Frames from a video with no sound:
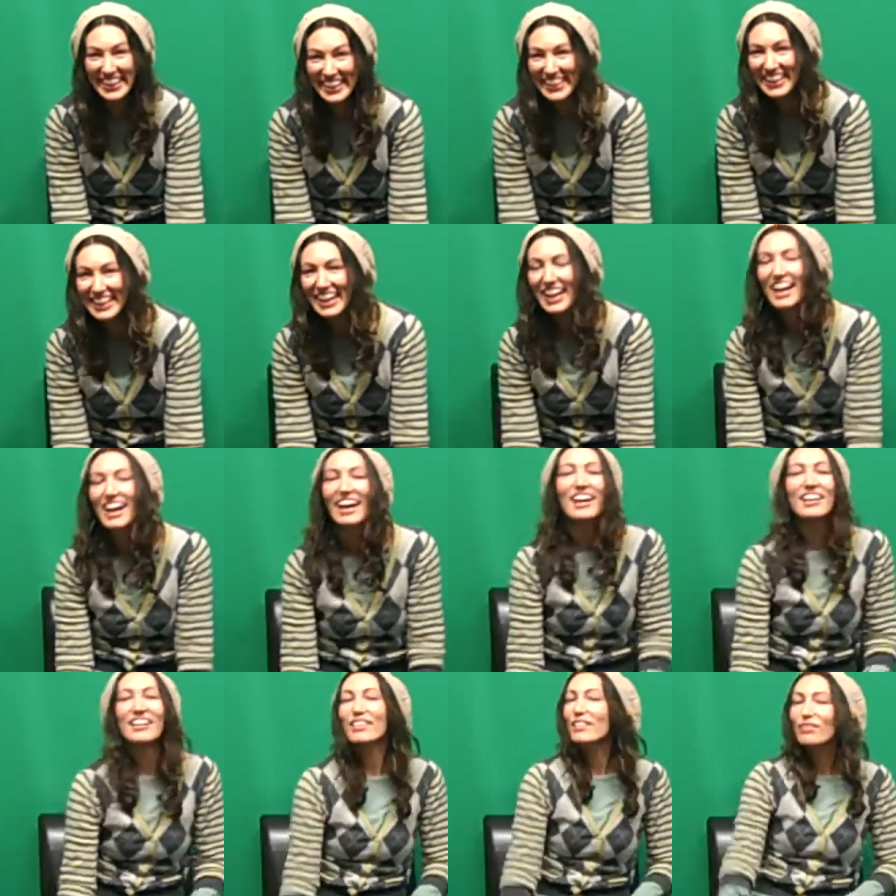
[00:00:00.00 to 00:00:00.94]
Well, we're right
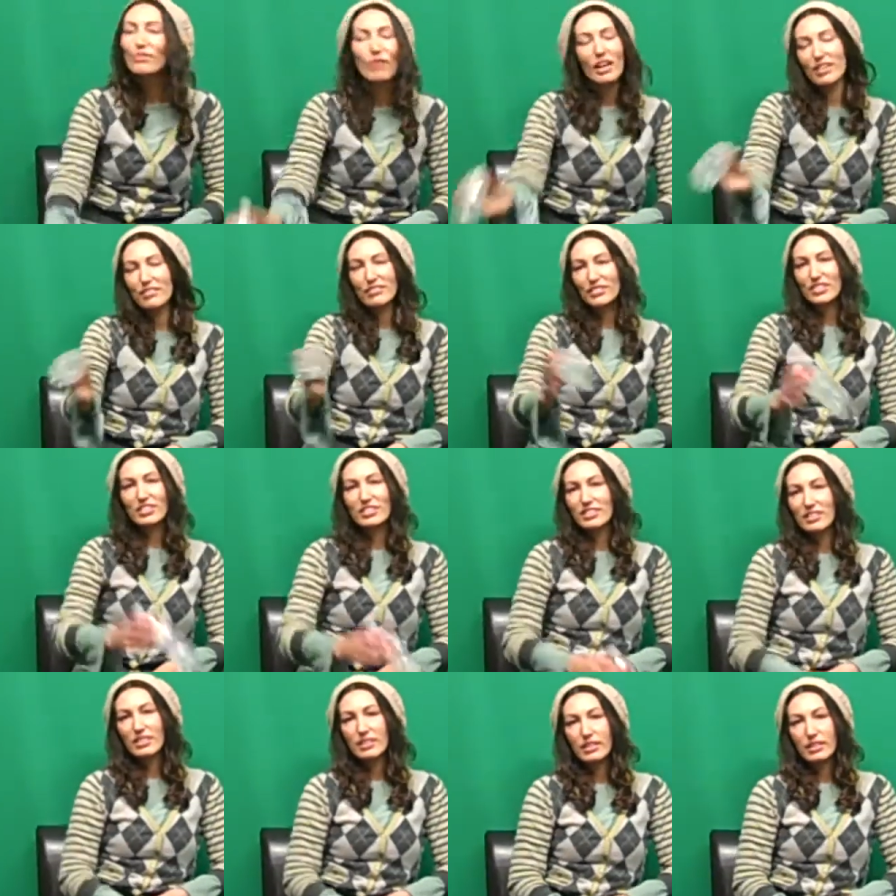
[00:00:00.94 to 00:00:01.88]
in the middle.
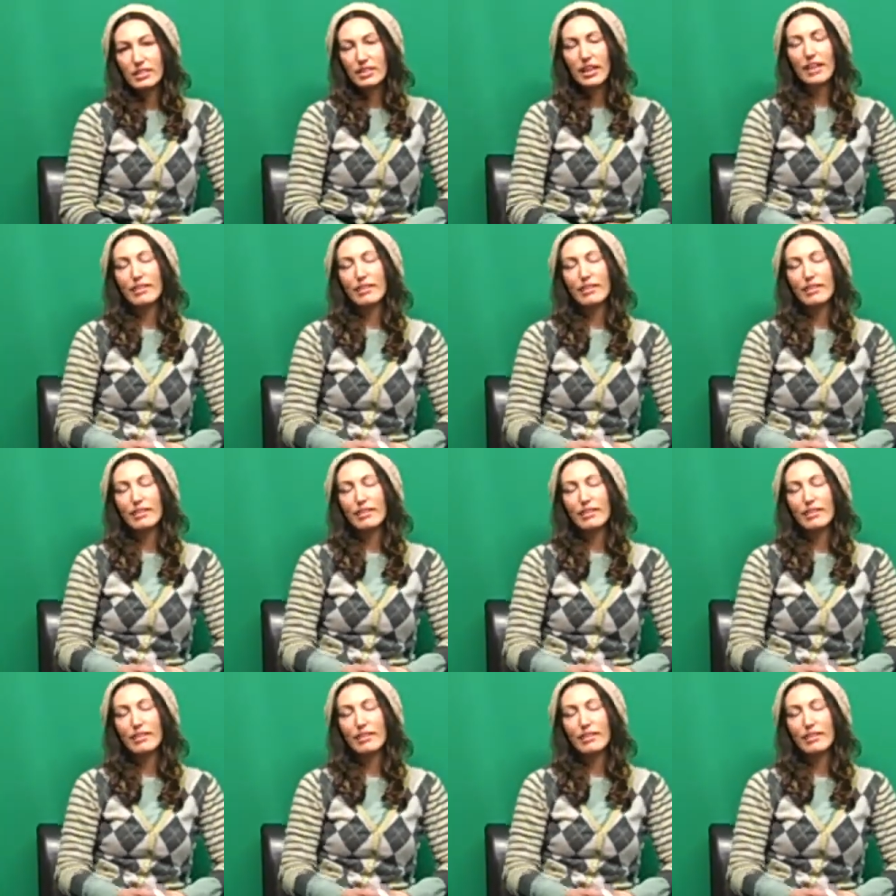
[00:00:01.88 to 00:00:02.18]
That's great. Okay,